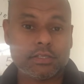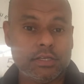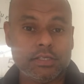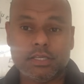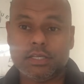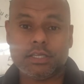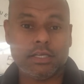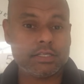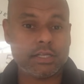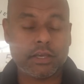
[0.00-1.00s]
consider
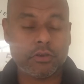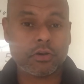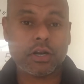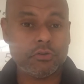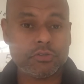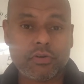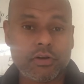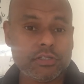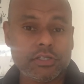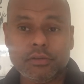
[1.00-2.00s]
things like your cloud
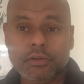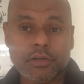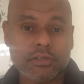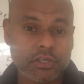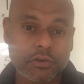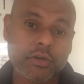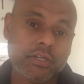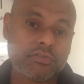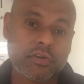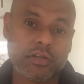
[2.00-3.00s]
strategy,
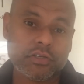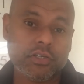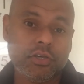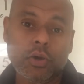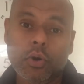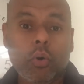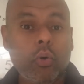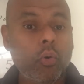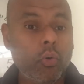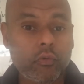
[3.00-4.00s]
security strategy,
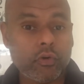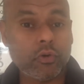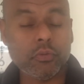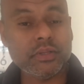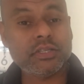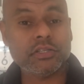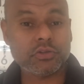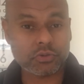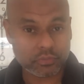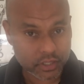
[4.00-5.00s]
or overall business
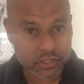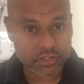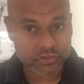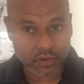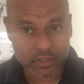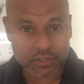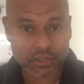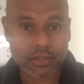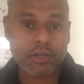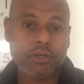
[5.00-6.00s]
automation strategy.
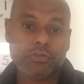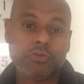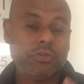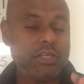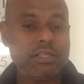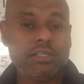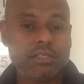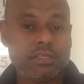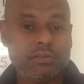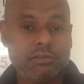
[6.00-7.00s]
So this
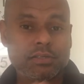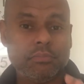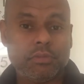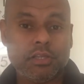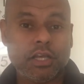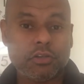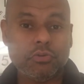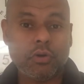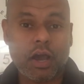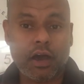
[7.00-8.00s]
is something that
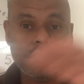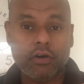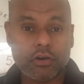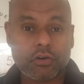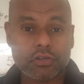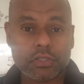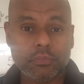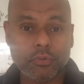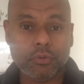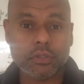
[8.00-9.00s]
you have across the
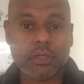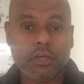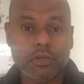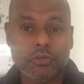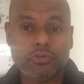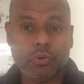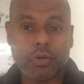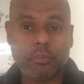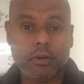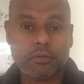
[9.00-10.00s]
board. You
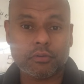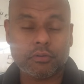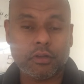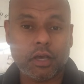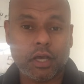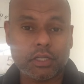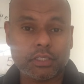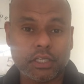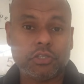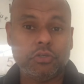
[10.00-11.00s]
talk about
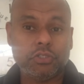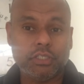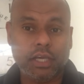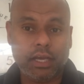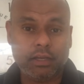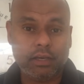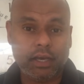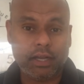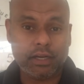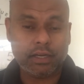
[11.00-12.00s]
technology
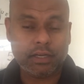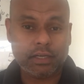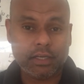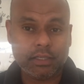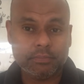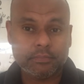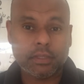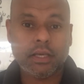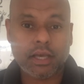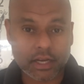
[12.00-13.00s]

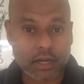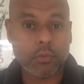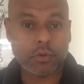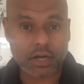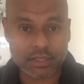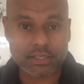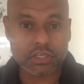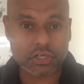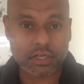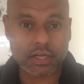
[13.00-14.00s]
at an
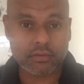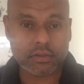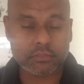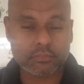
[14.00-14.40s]
organizational level.